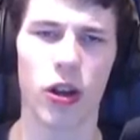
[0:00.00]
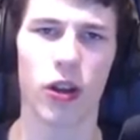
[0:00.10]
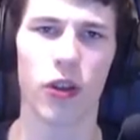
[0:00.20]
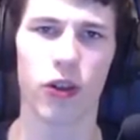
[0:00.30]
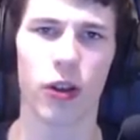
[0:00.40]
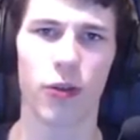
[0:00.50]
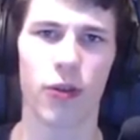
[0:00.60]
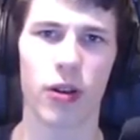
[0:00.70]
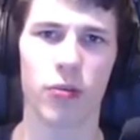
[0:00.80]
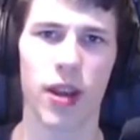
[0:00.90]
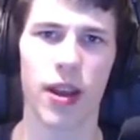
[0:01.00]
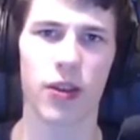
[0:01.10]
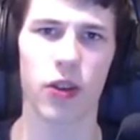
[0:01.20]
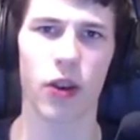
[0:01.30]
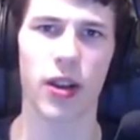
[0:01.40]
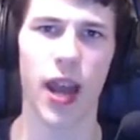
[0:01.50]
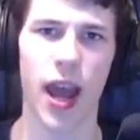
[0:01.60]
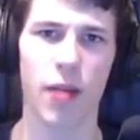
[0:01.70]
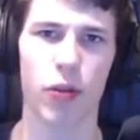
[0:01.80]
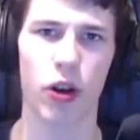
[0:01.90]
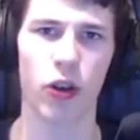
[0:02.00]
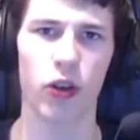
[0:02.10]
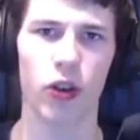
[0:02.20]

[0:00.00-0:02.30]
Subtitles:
software updates on the AirPods,